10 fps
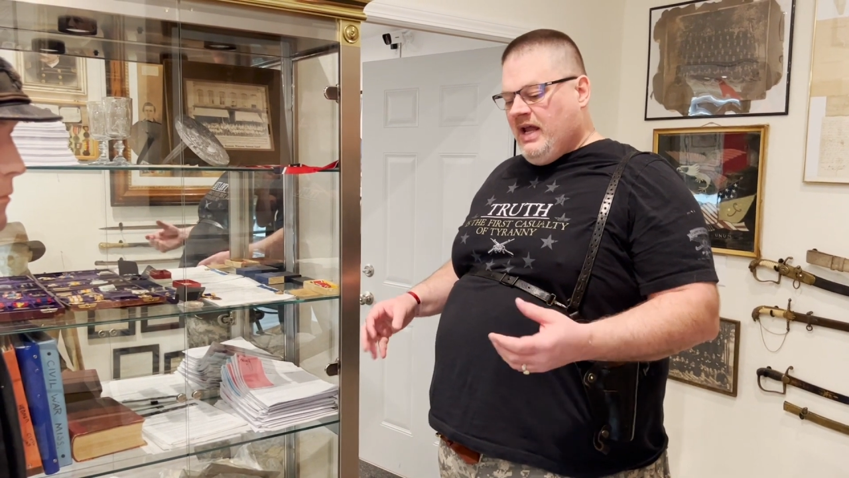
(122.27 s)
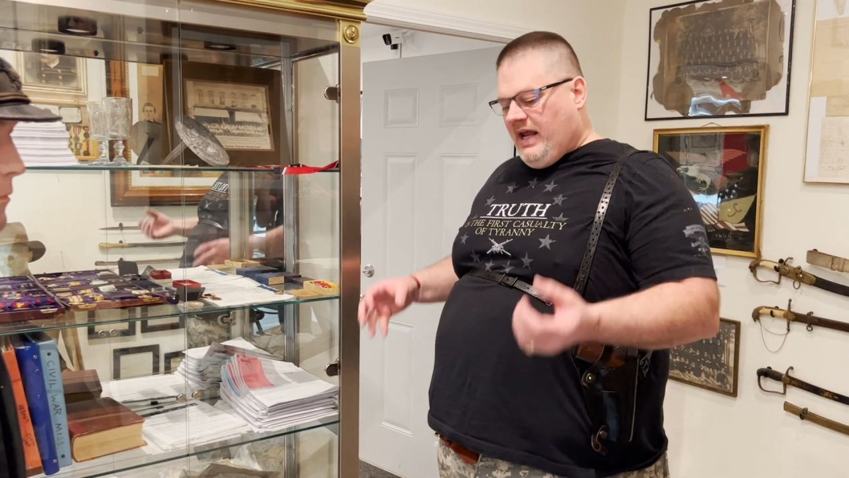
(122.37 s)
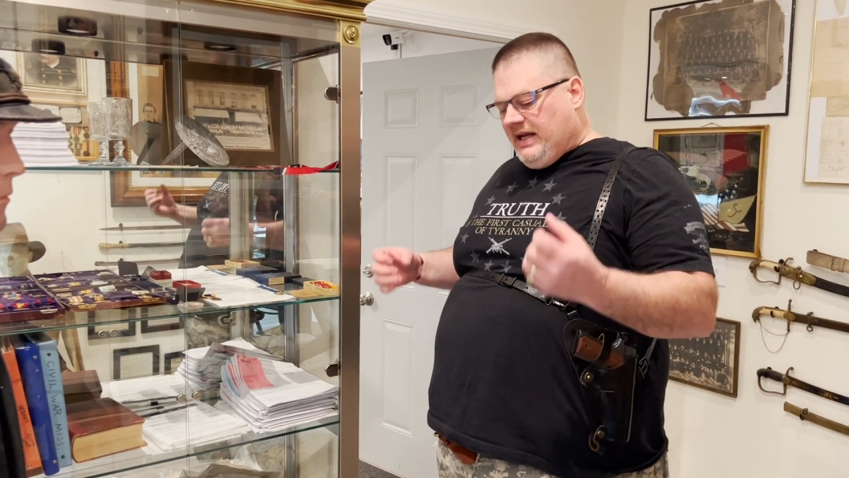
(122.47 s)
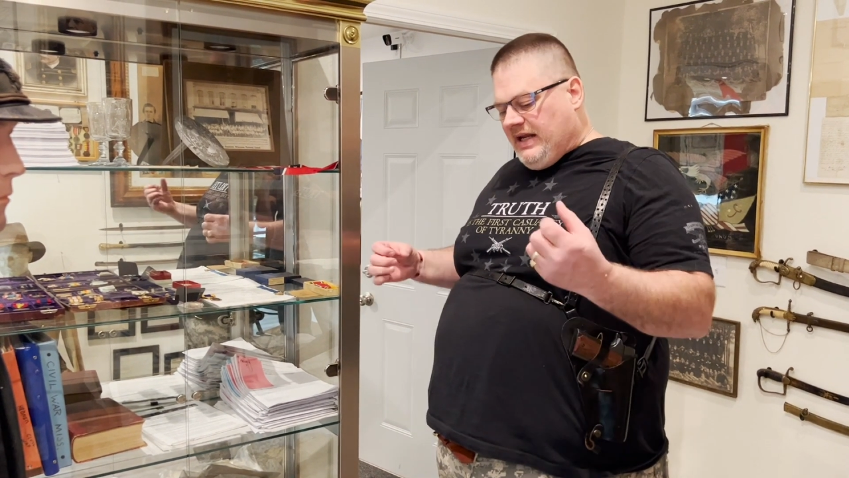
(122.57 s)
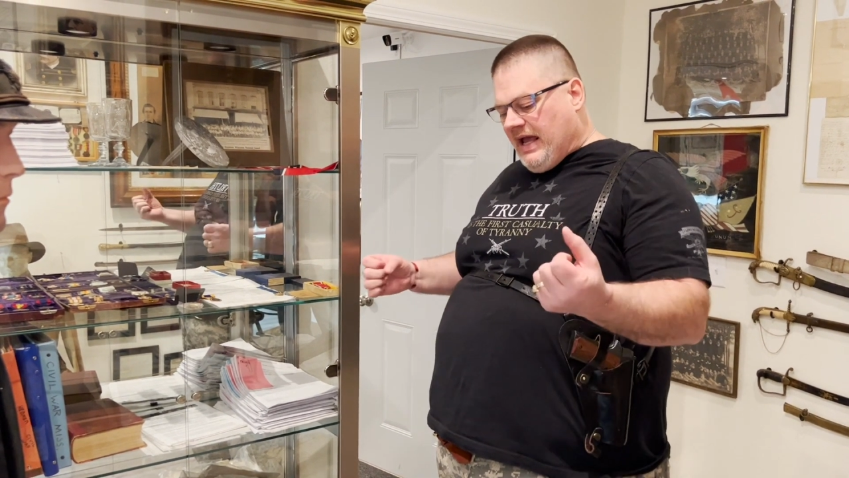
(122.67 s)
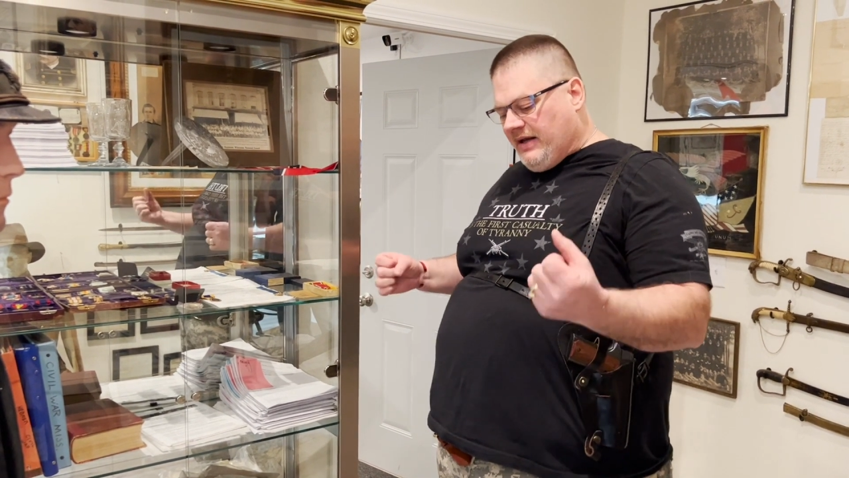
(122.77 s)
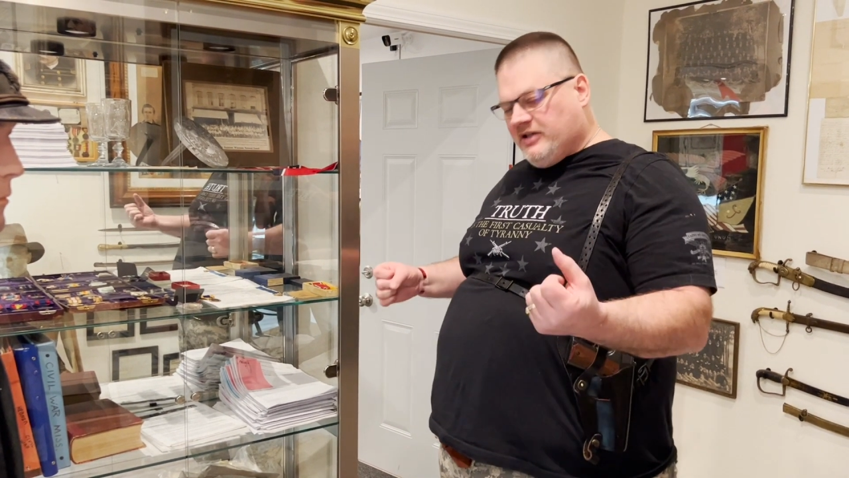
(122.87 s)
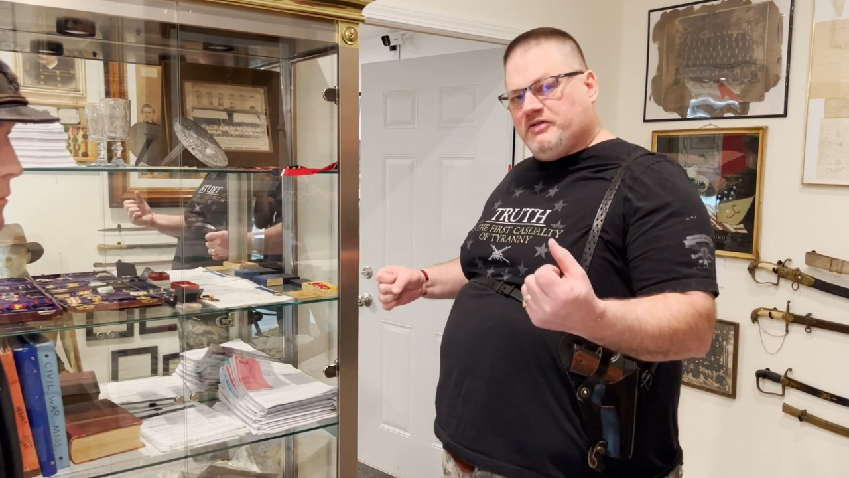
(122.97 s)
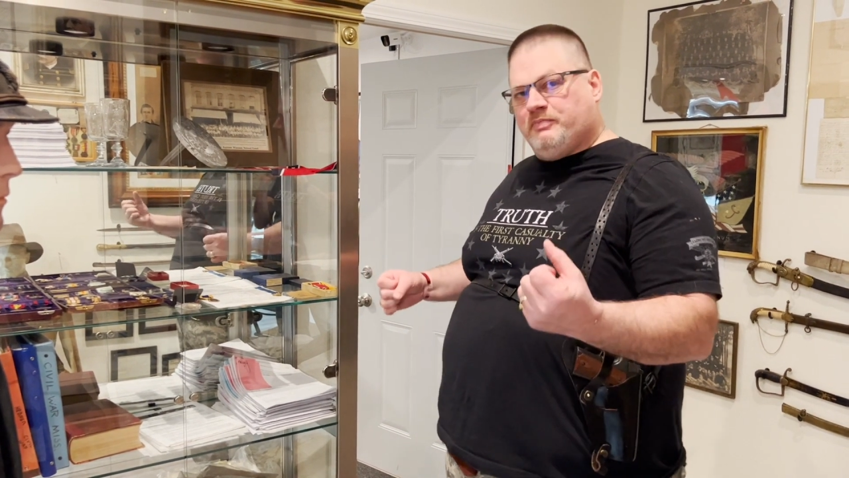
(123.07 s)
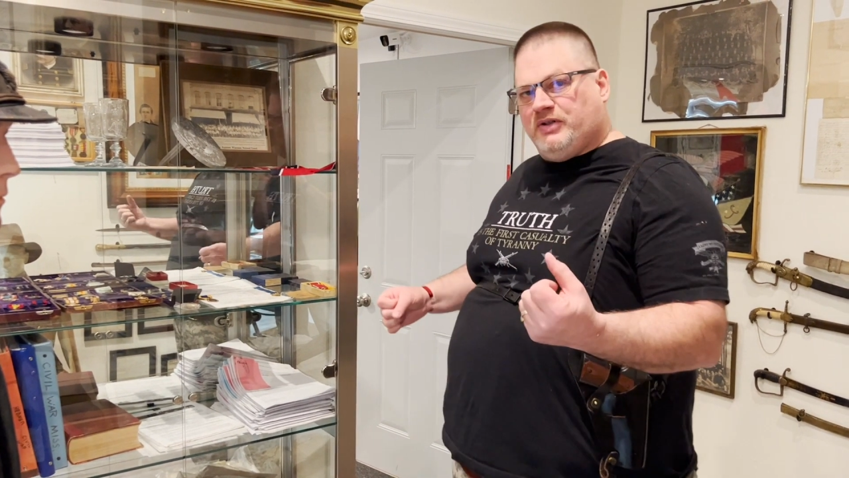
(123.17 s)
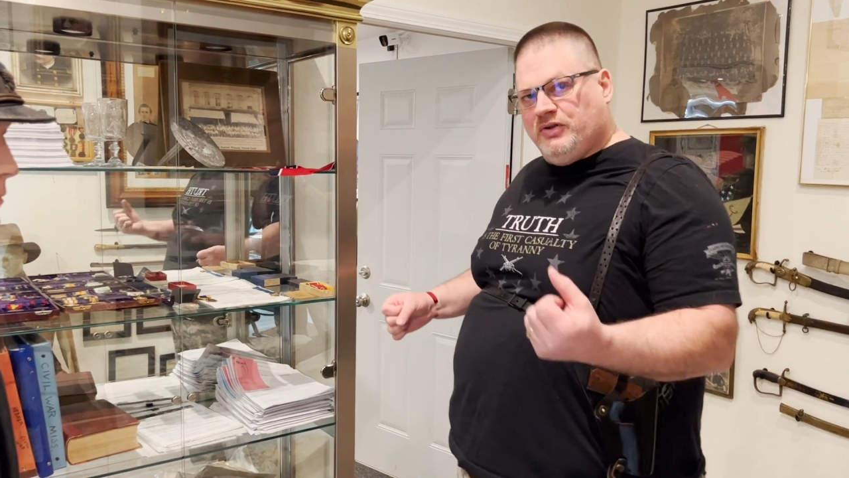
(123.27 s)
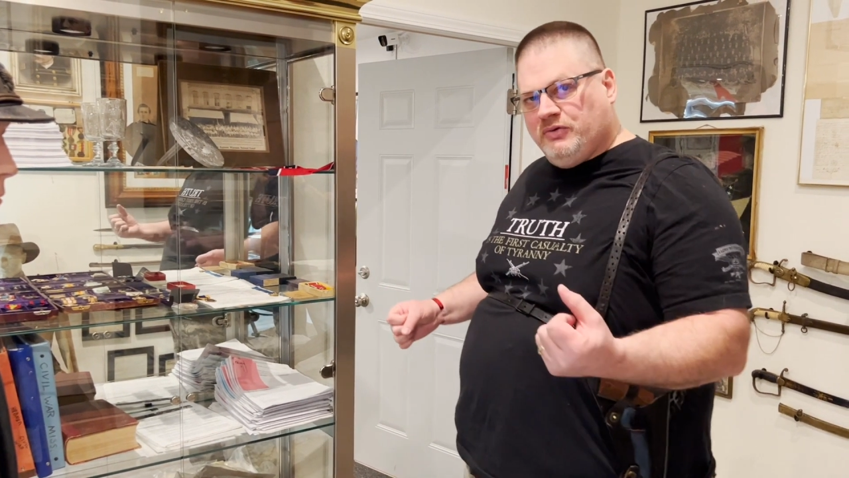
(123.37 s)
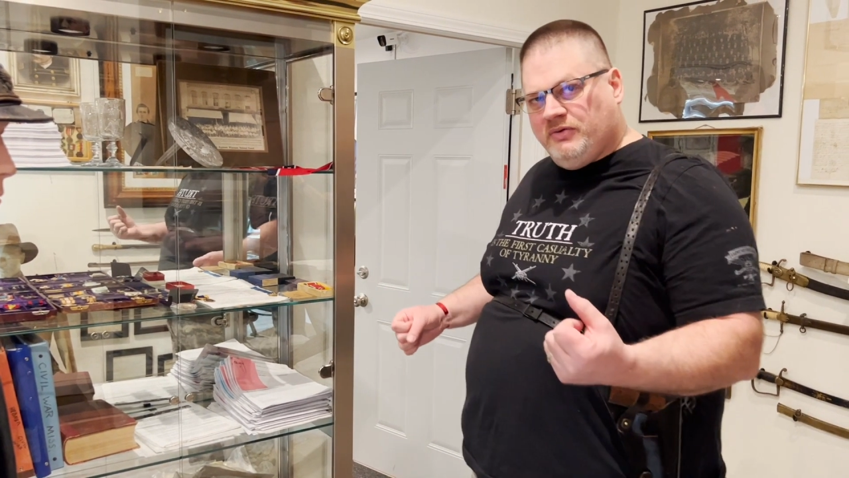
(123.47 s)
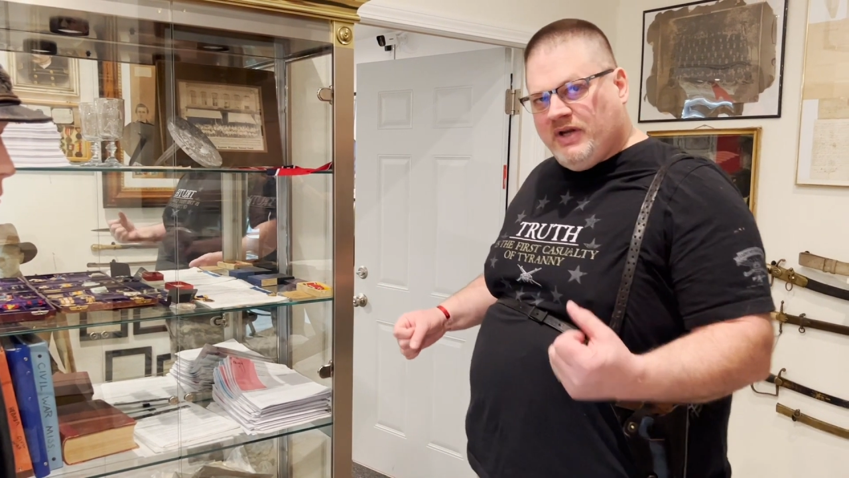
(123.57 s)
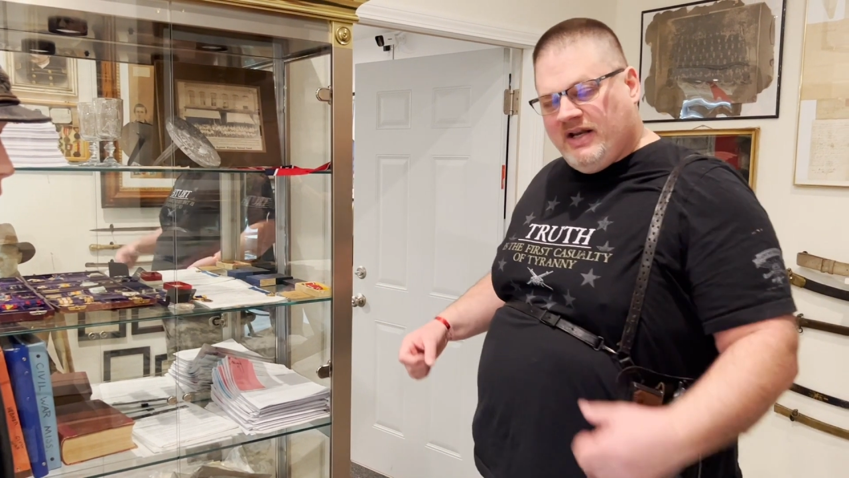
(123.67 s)
and he had his
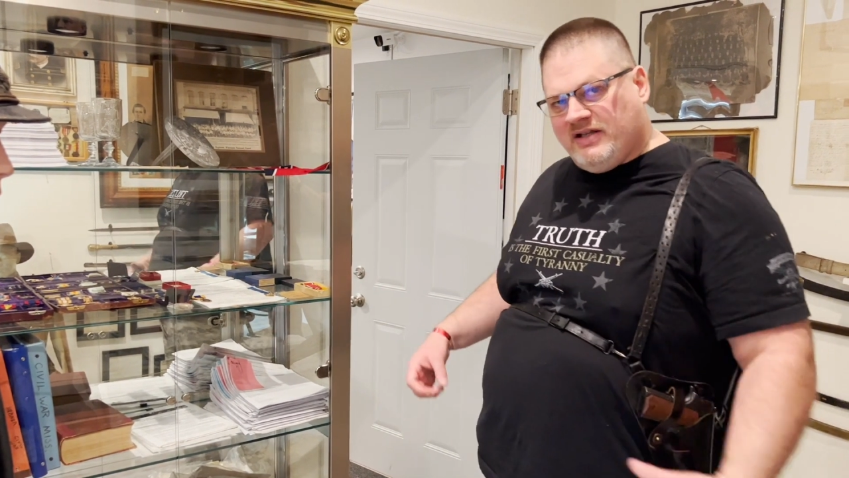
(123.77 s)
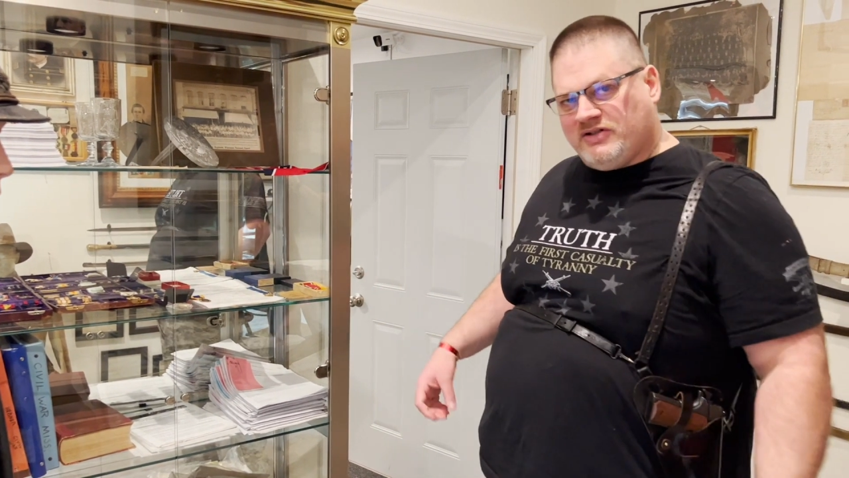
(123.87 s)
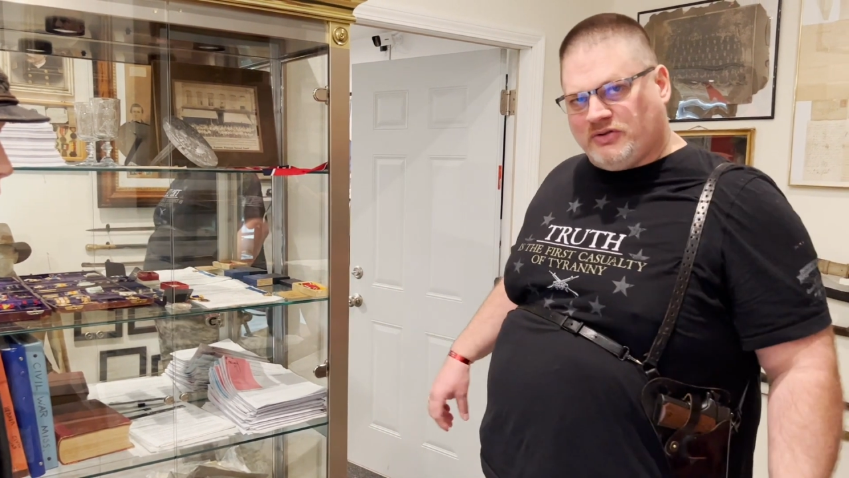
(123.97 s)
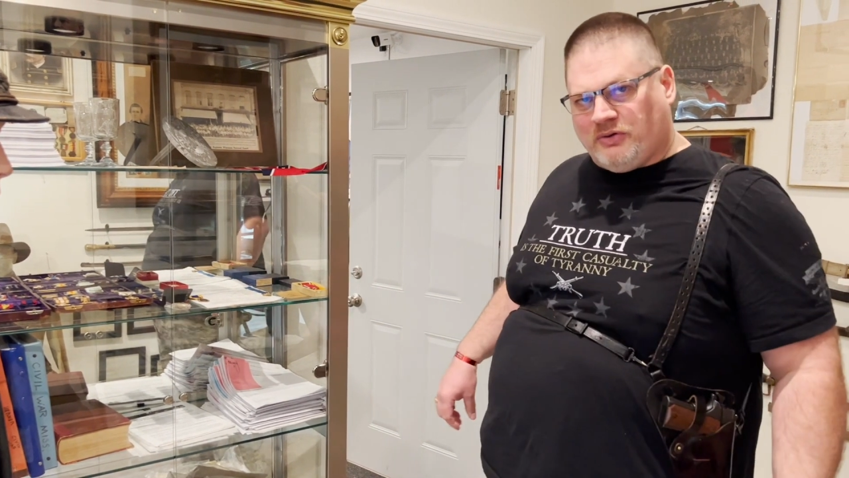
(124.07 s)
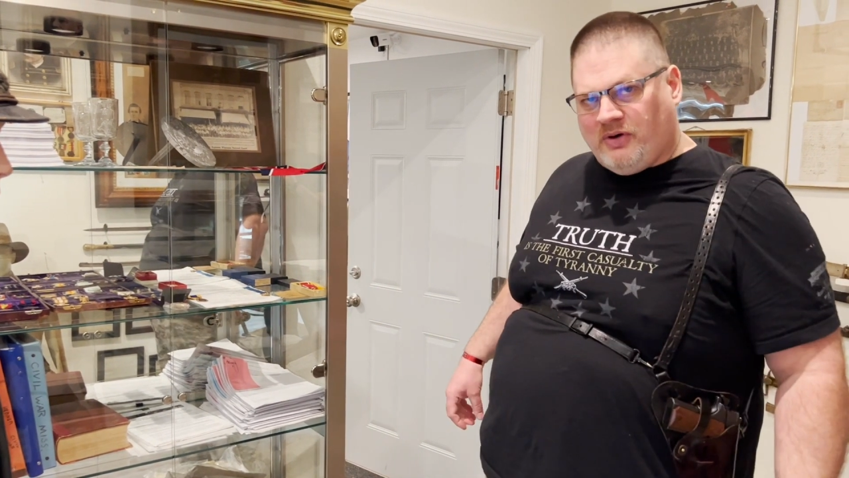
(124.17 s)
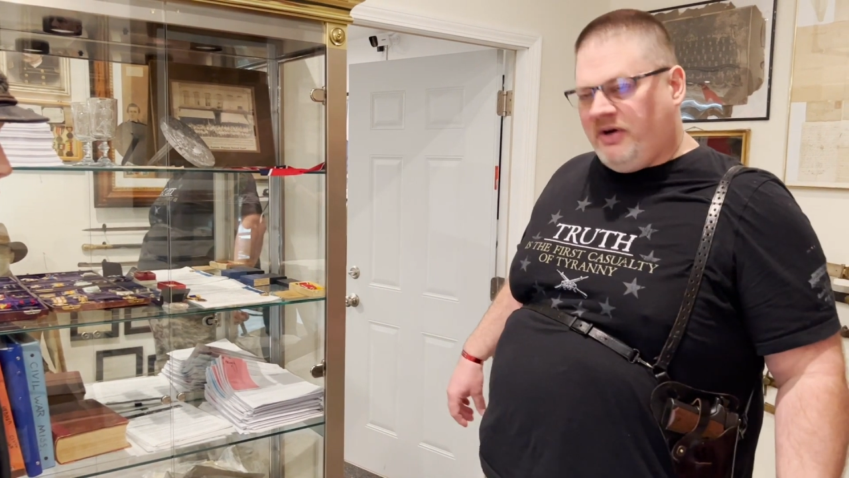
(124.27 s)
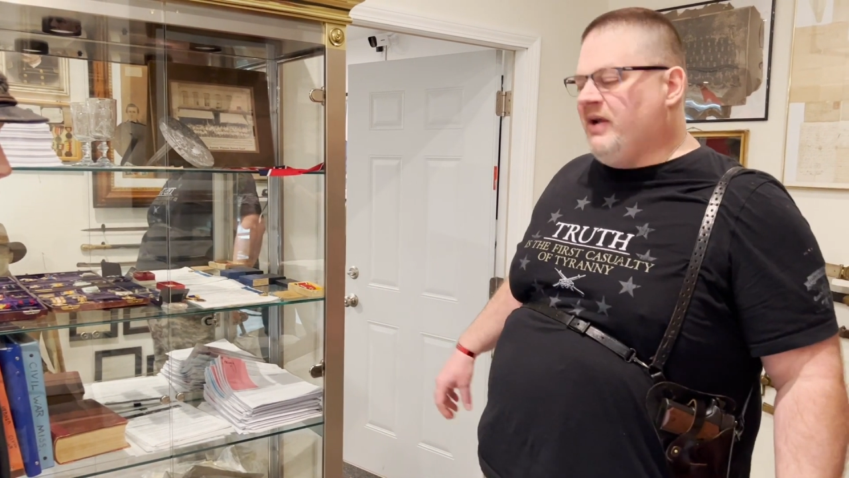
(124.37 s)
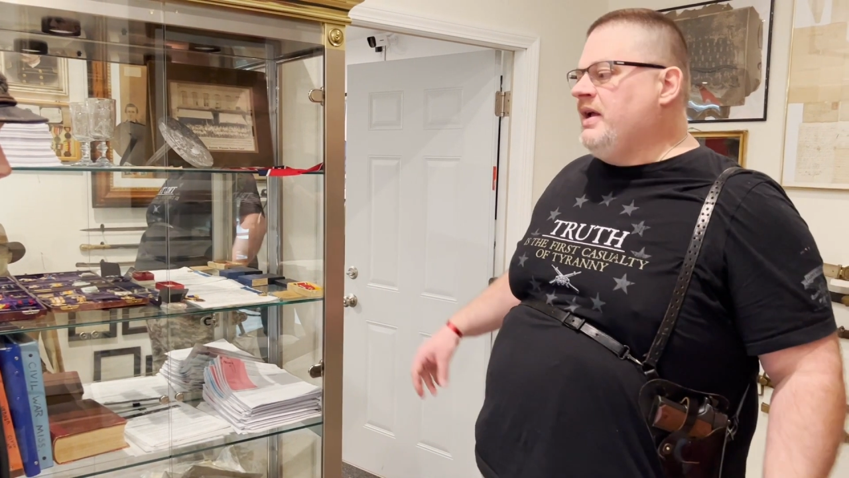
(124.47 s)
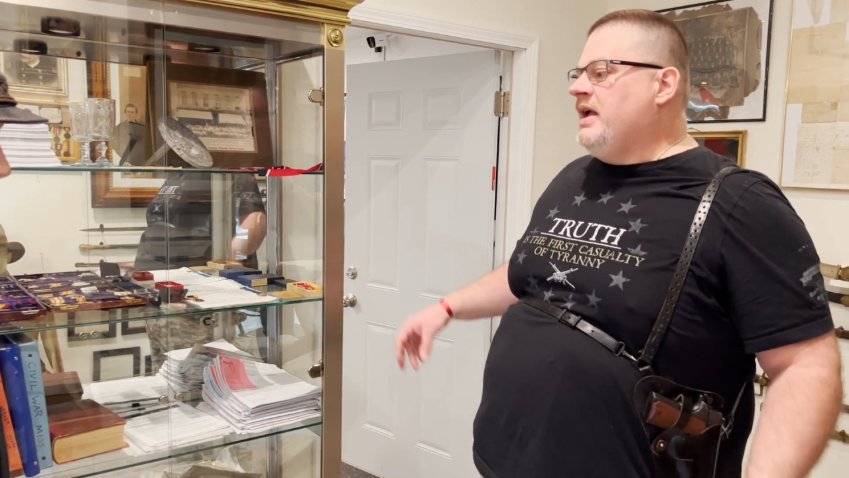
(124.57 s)
spittoon and his sword.